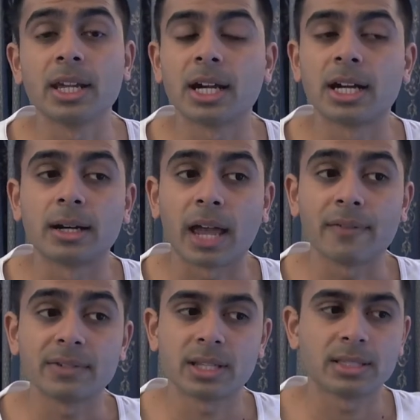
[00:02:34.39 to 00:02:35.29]
Uh,
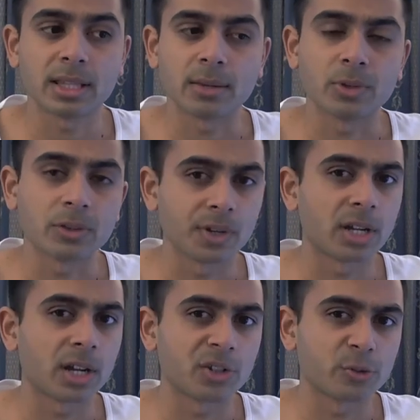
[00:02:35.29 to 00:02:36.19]
haven't tested them with
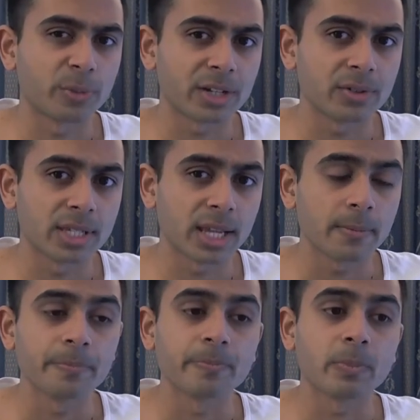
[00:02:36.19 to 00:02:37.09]
rechargeable batteries
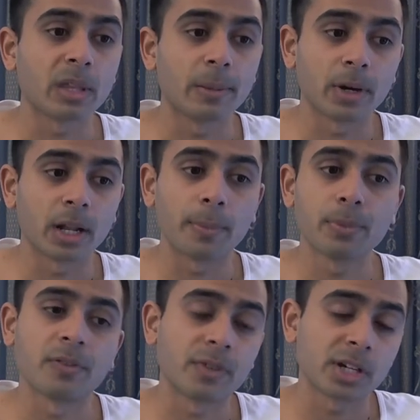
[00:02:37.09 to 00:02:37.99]
yet, but I
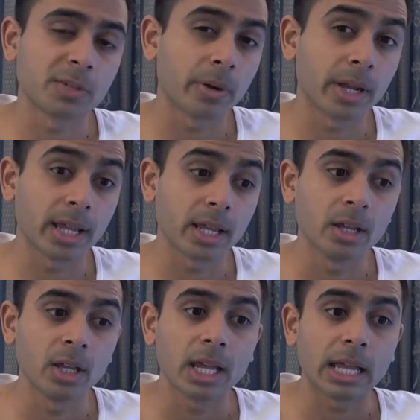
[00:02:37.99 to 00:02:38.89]
put a fresh pair
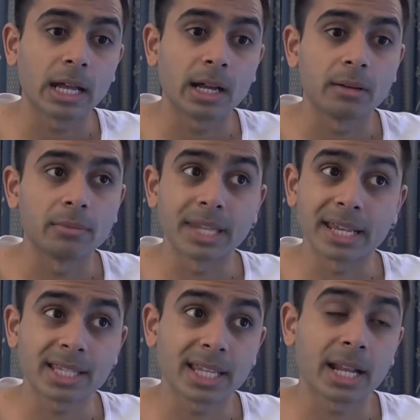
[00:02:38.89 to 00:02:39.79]
um,
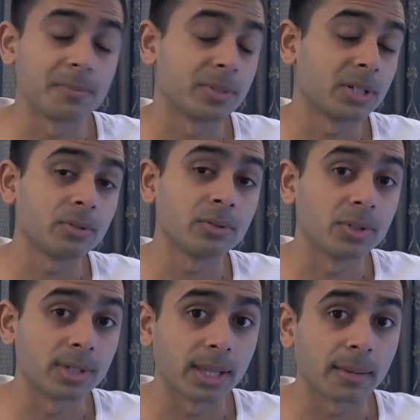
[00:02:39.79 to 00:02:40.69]
yesterday and I'm still
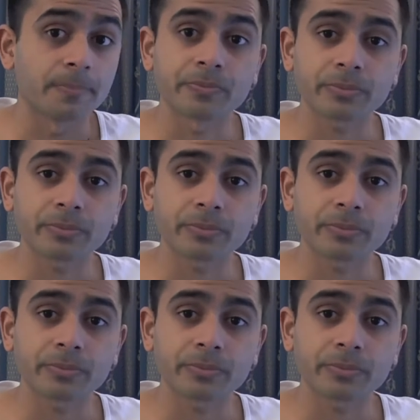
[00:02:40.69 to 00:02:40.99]
using them.